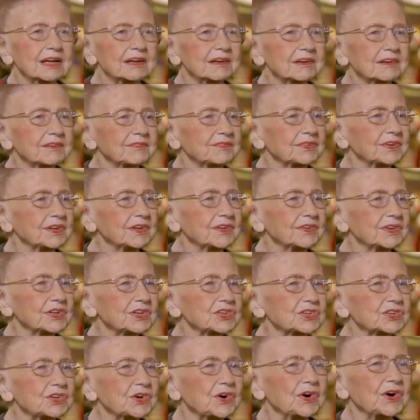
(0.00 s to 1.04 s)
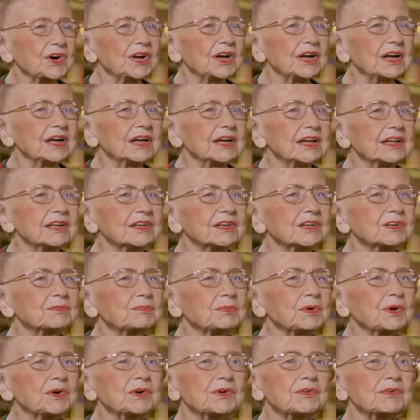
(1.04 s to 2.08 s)
You can feel the joy in the
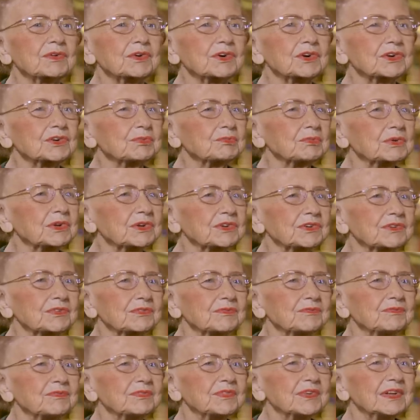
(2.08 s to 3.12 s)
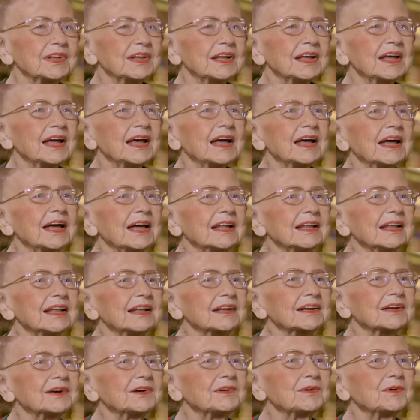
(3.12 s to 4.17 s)
spirit of Christmas and
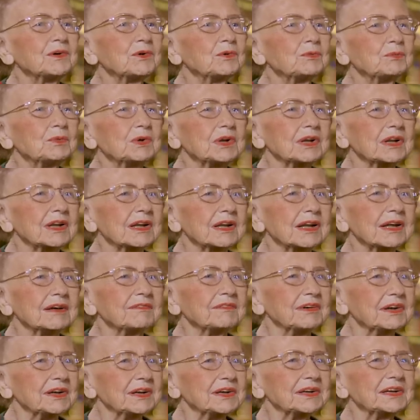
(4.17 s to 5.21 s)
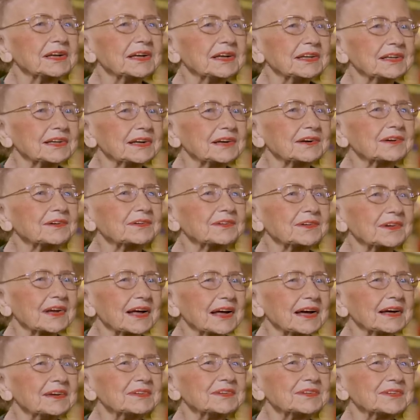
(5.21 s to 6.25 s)
then go home and love it in their own
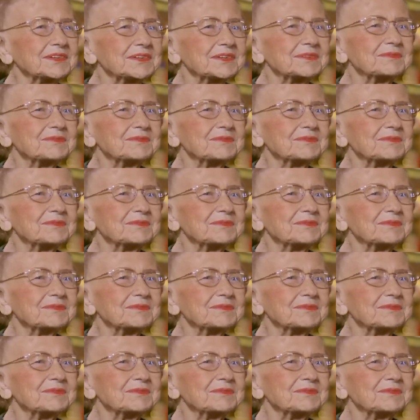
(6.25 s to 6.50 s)
lives.